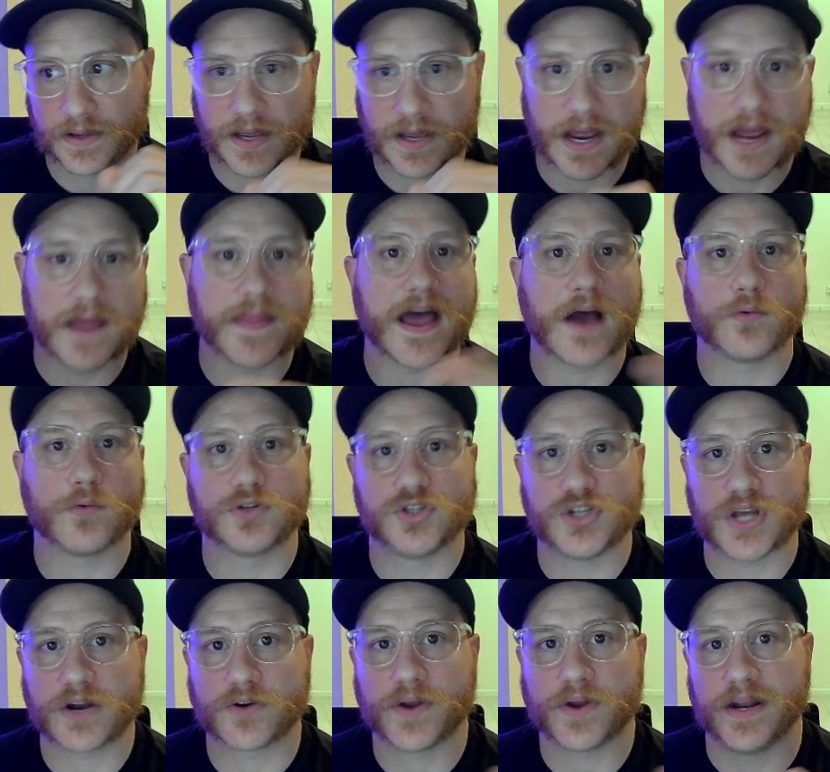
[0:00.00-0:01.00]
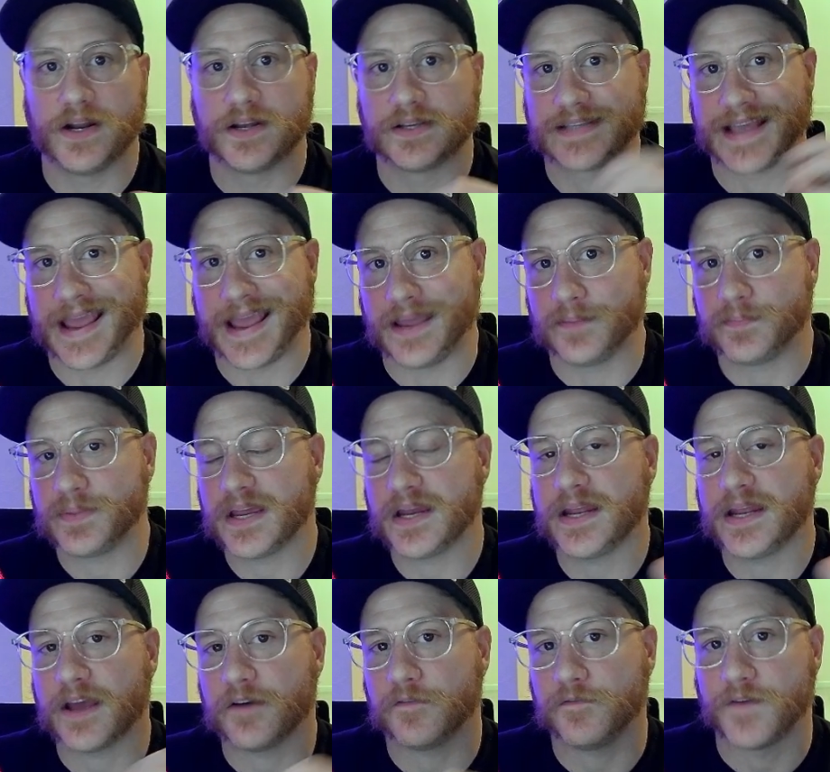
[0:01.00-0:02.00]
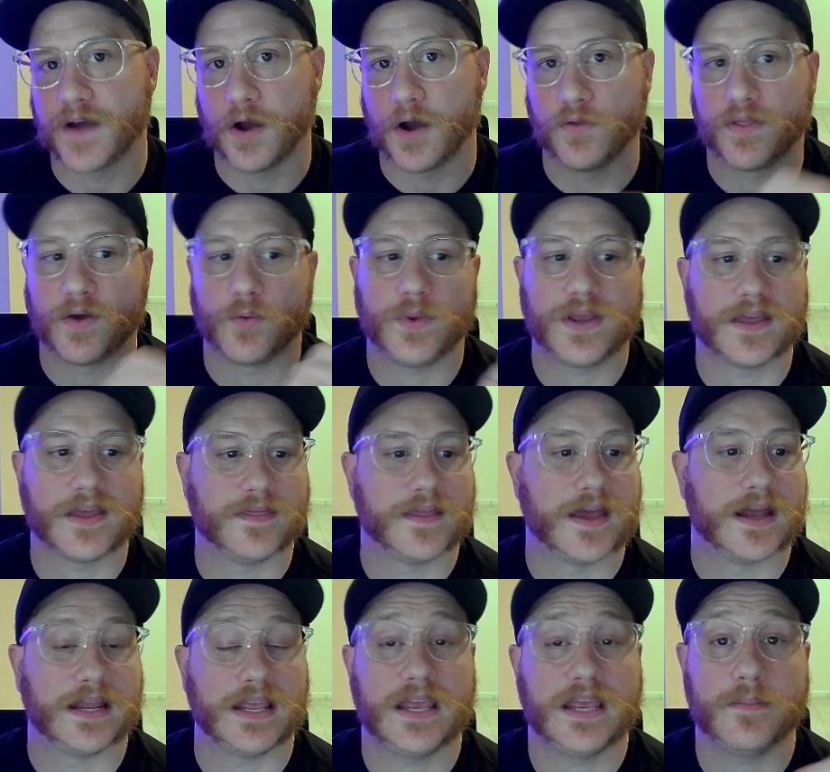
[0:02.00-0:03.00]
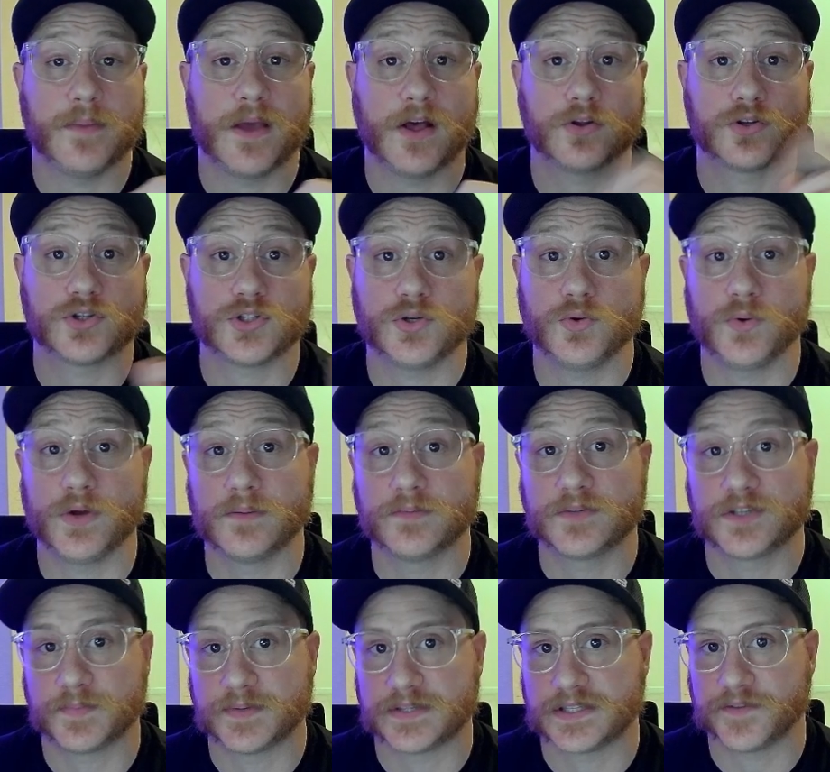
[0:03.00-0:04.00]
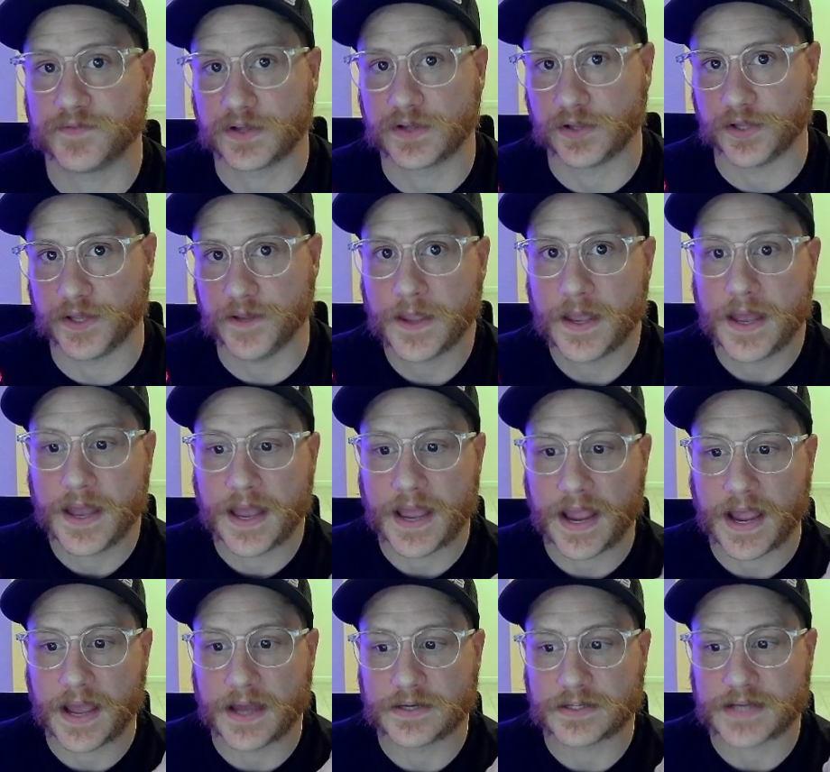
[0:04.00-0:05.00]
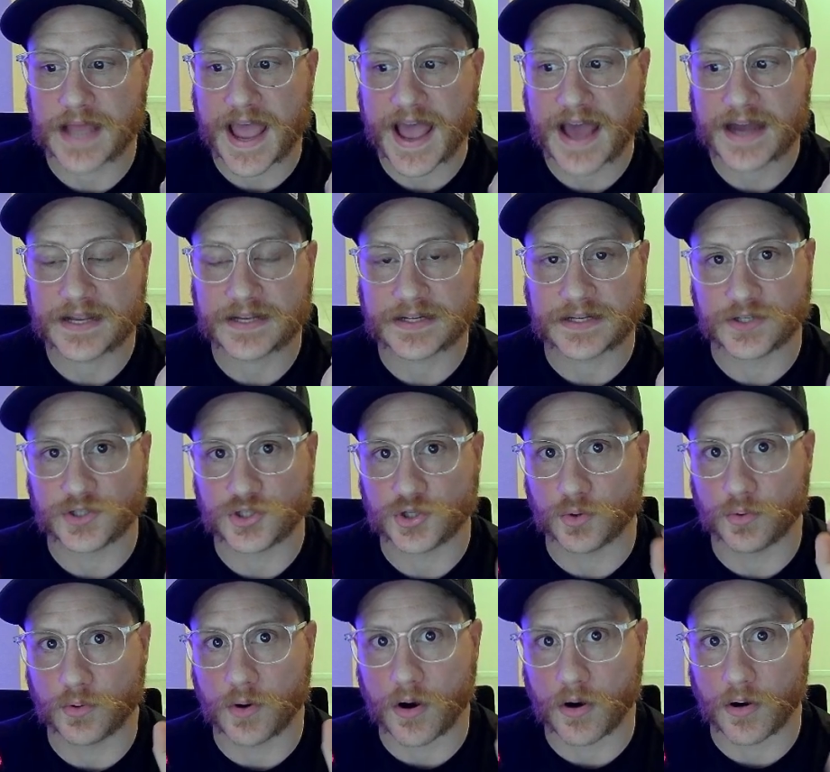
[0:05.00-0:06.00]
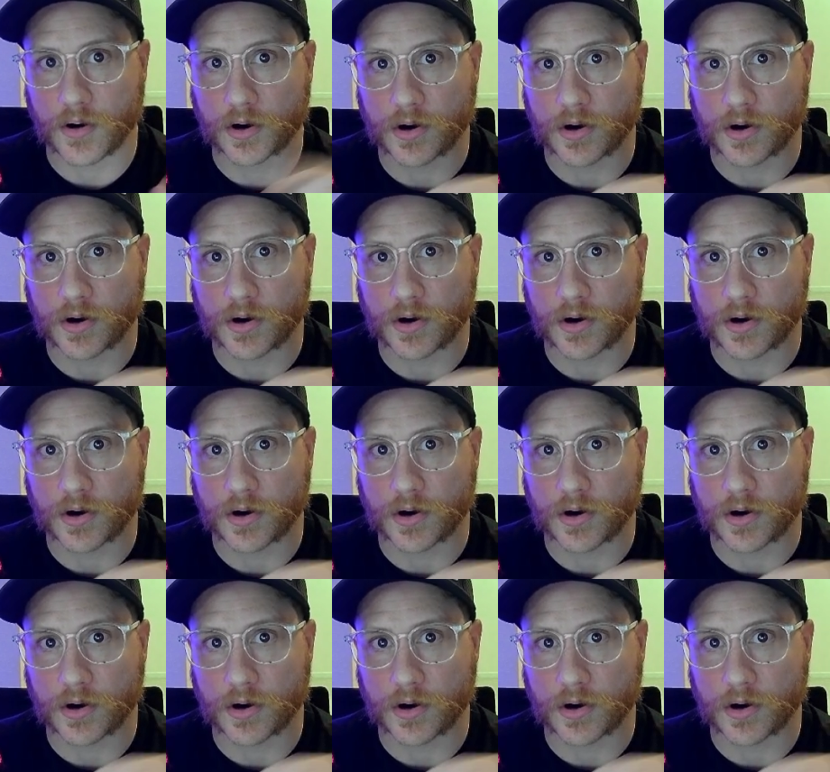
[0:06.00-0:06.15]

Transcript: and that will generate us a PDF file that we can then email to him specifically and add it into our